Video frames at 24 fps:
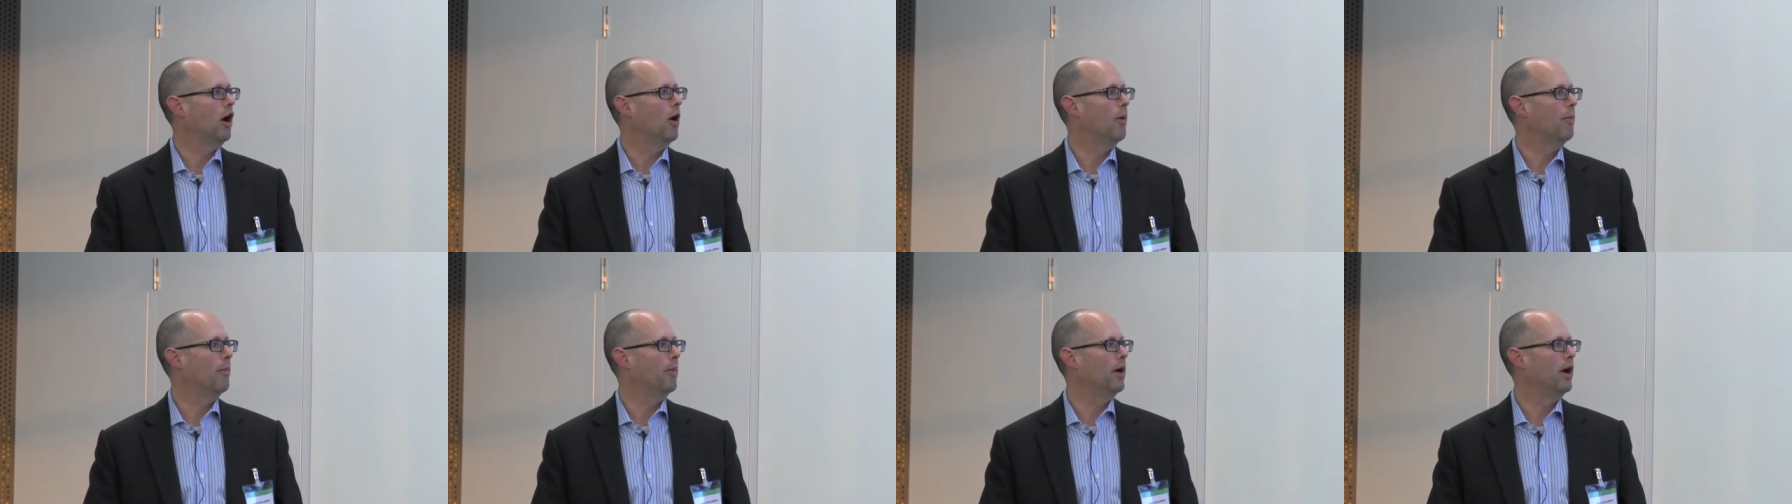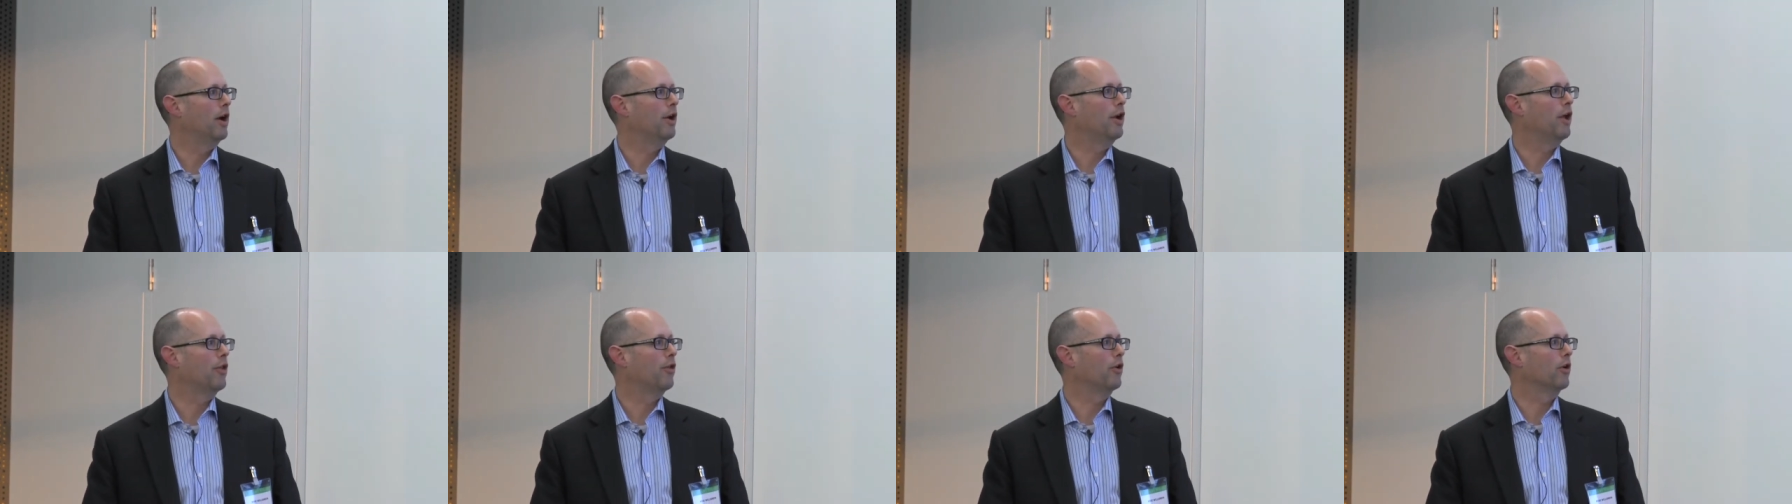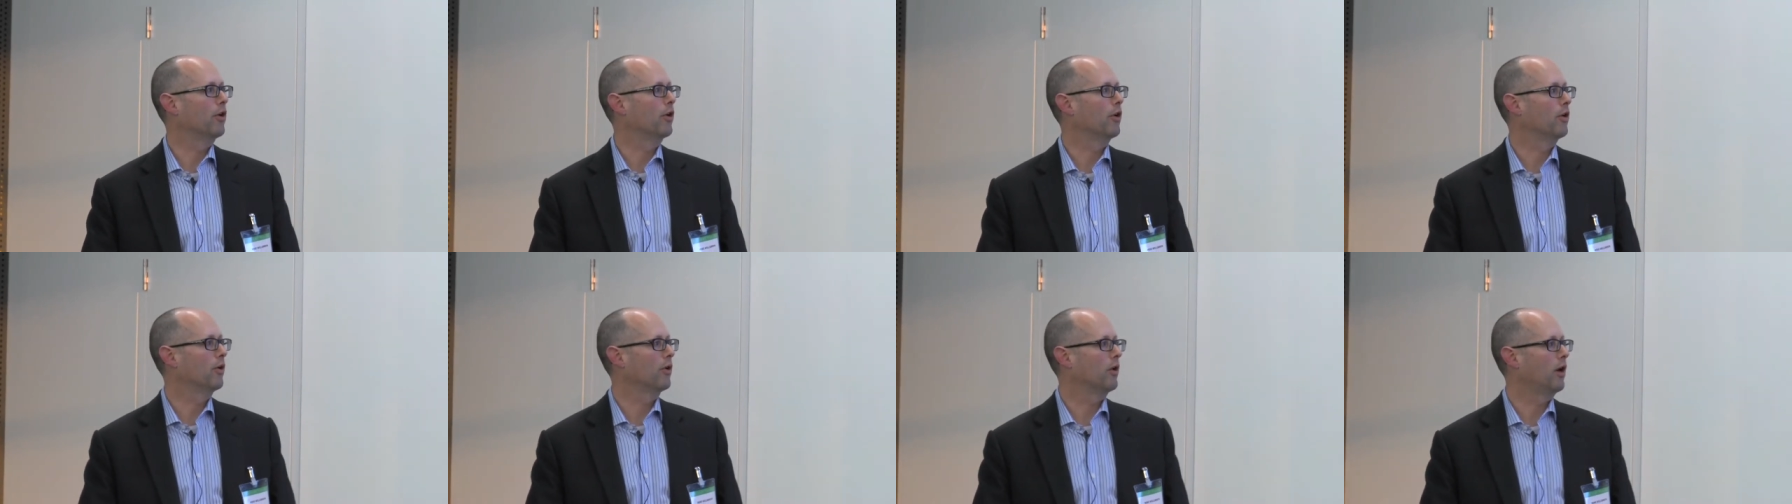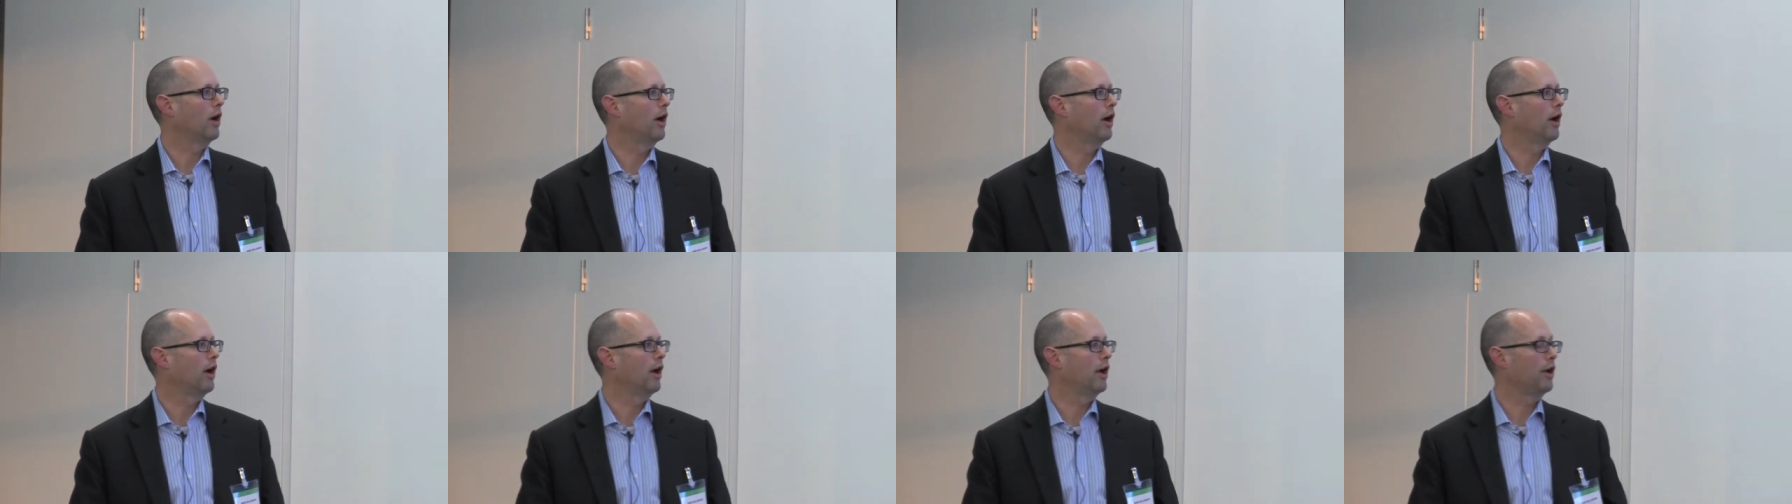Um,
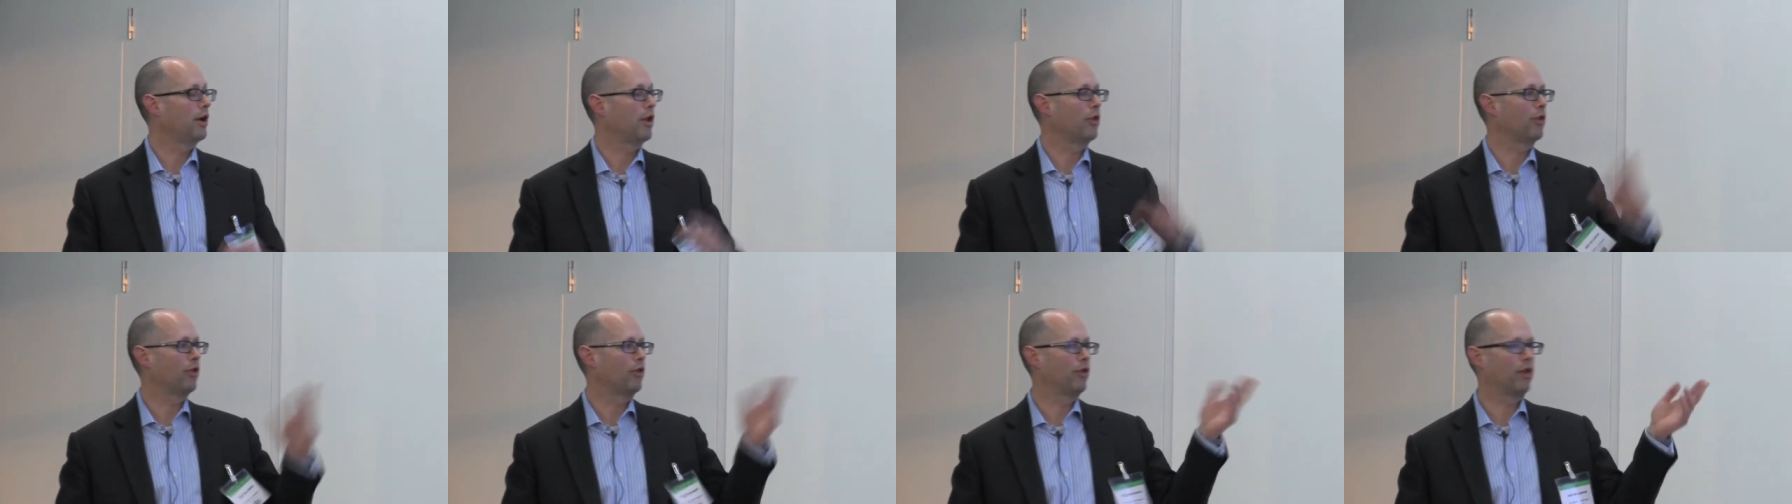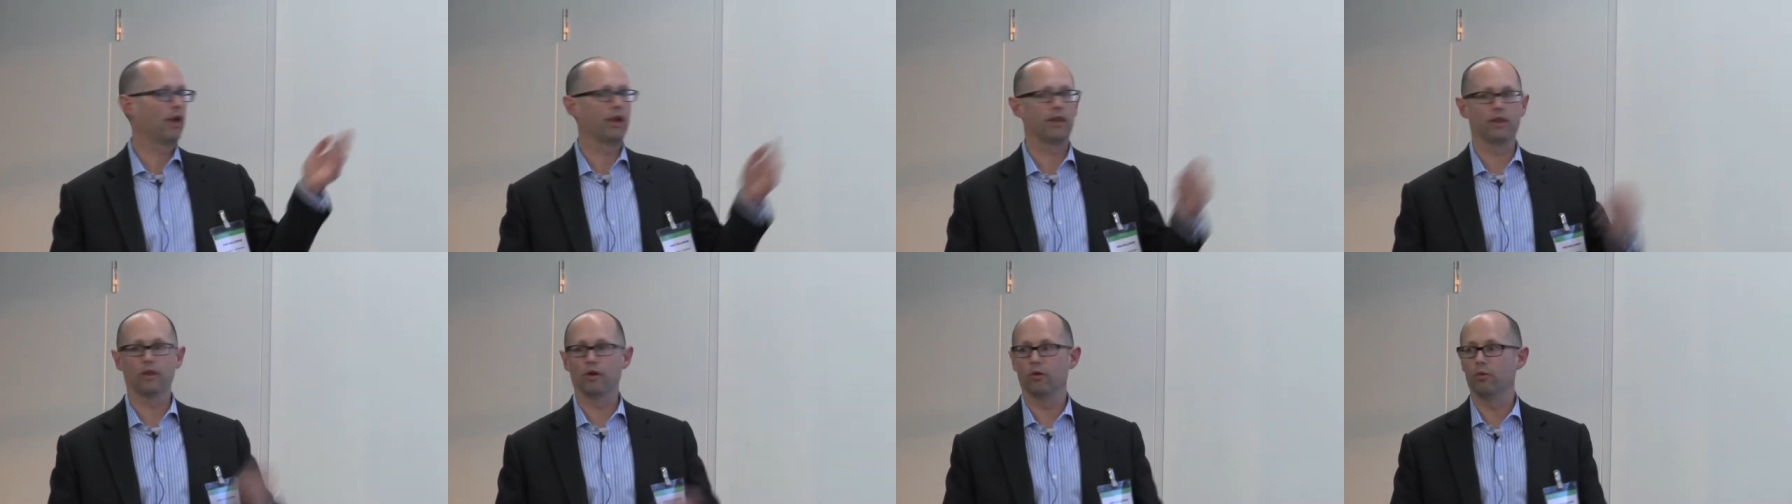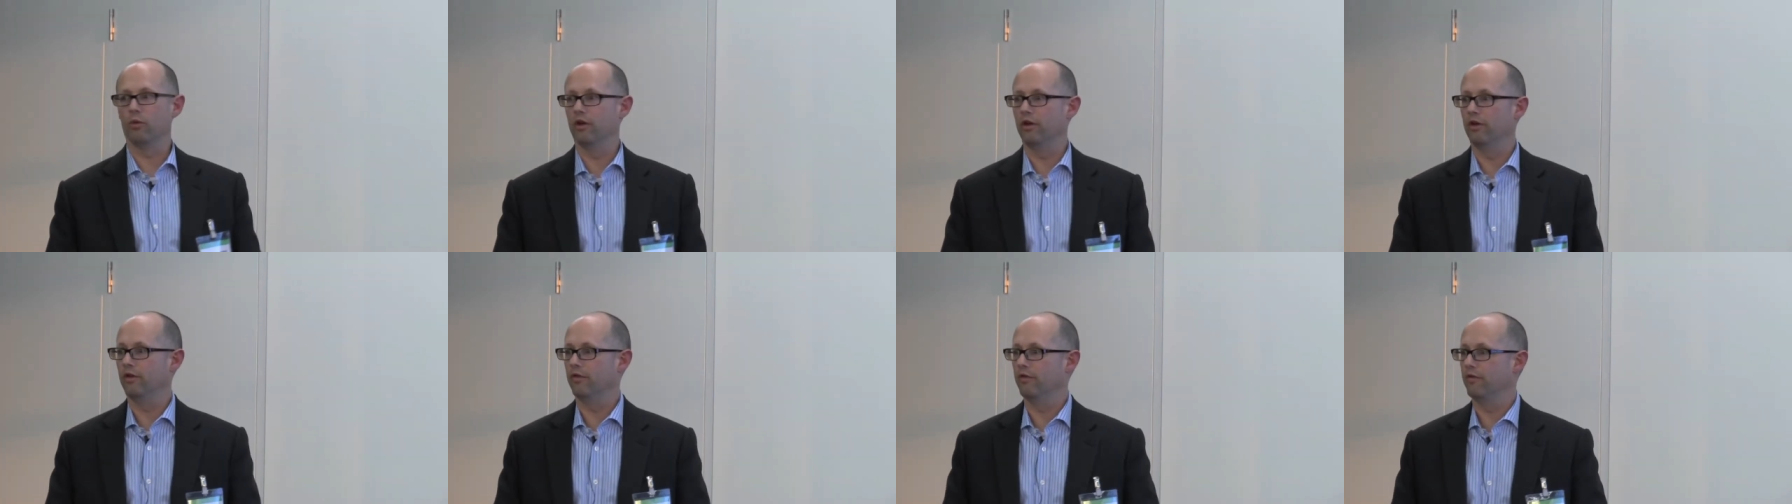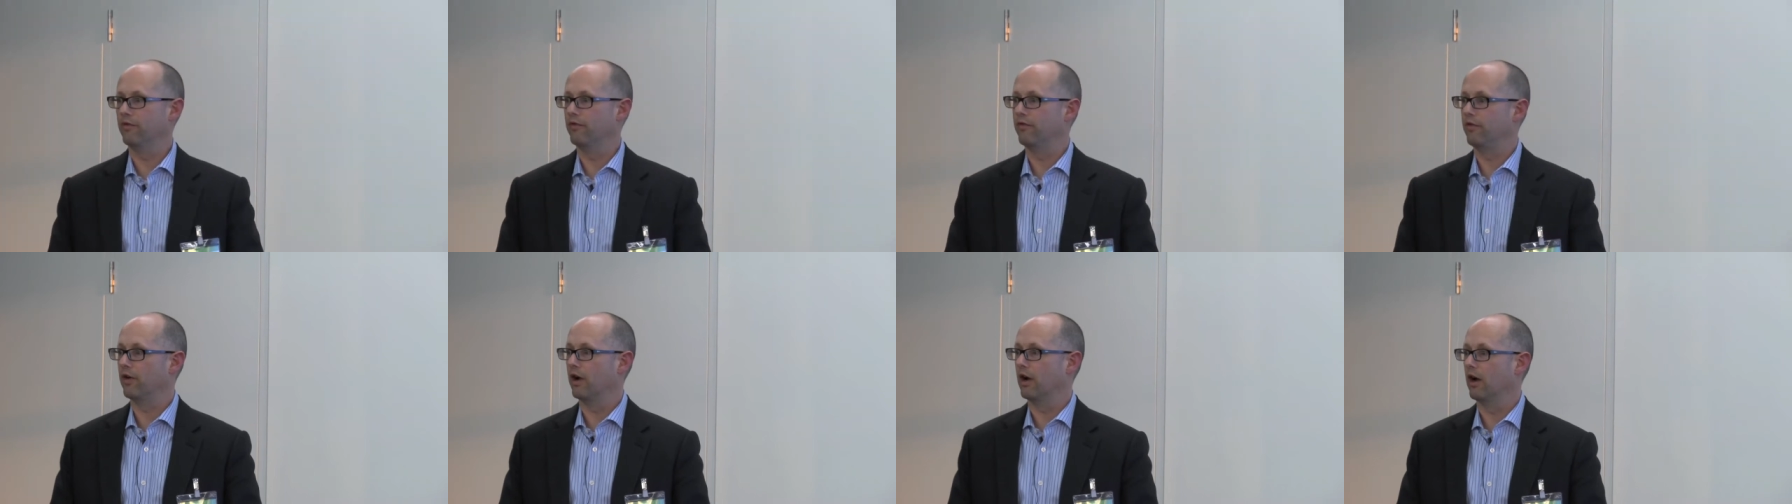another, uh, another thing that
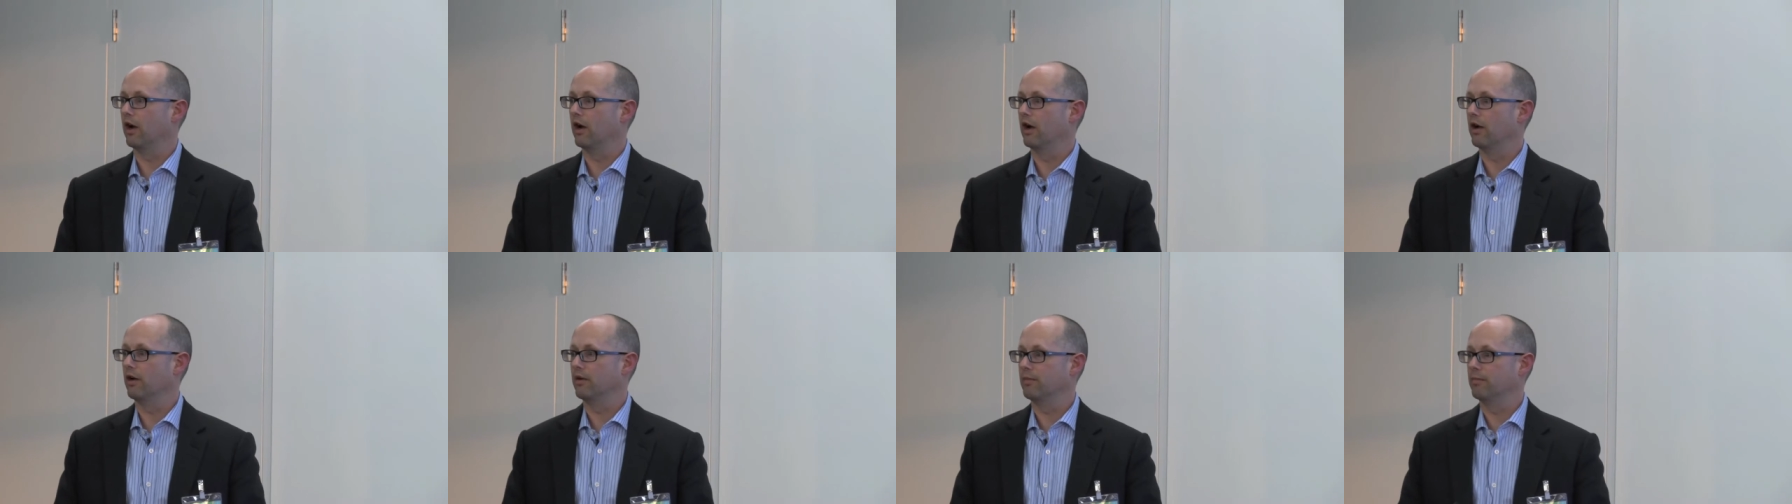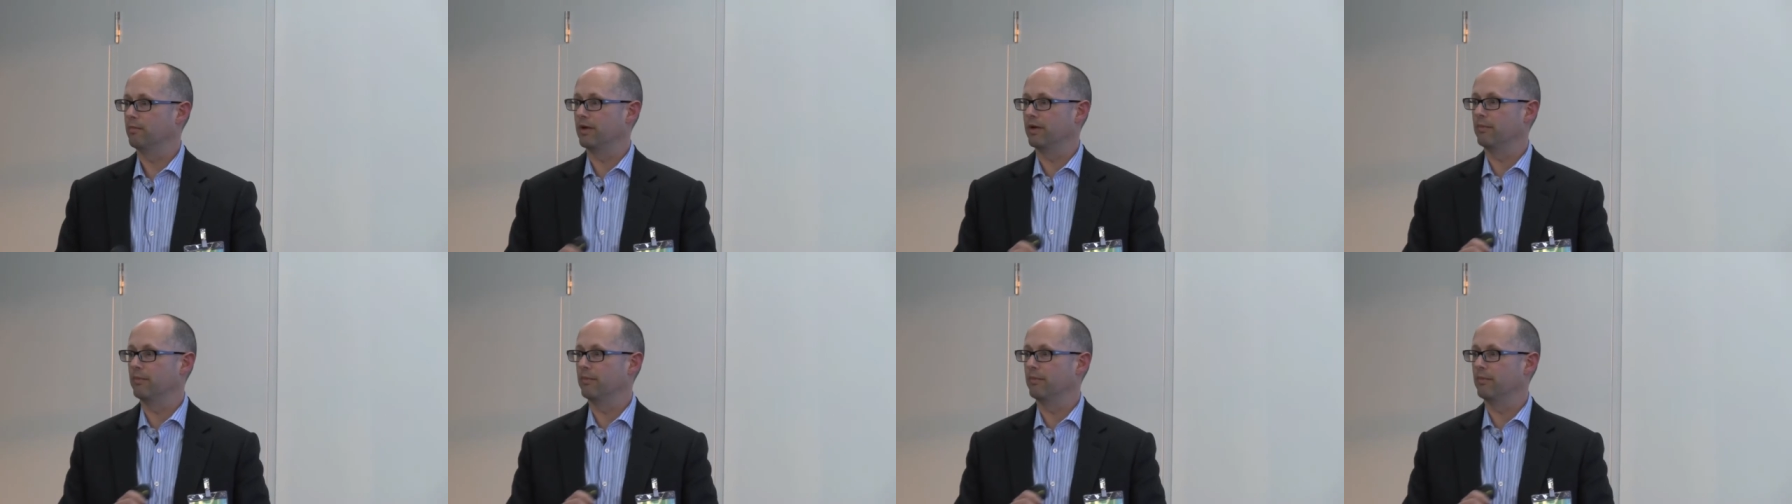we've uh,